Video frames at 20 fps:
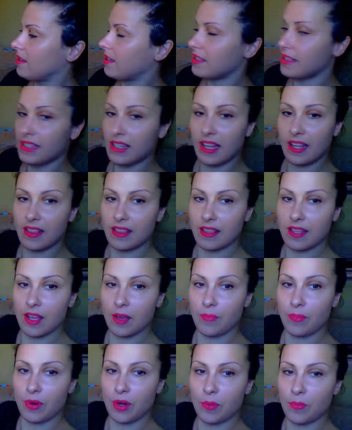let's get
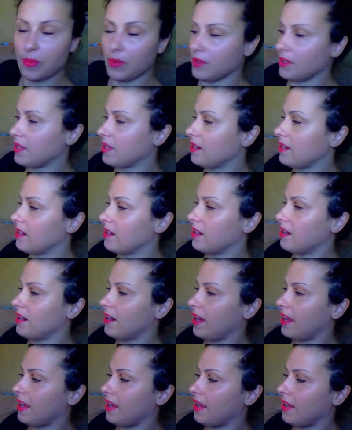a purple
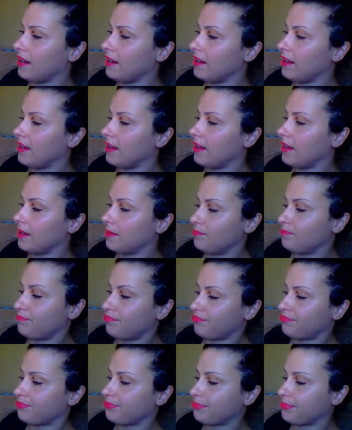here and
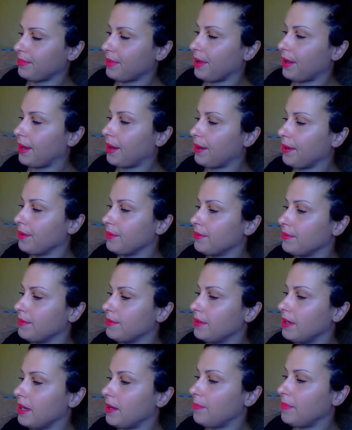I don't know,
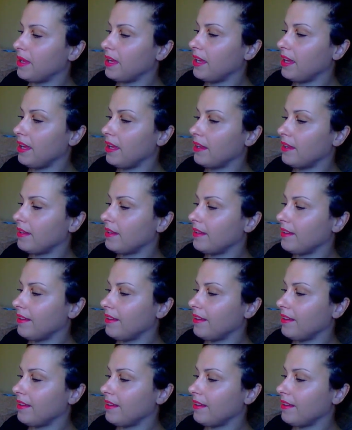a pink,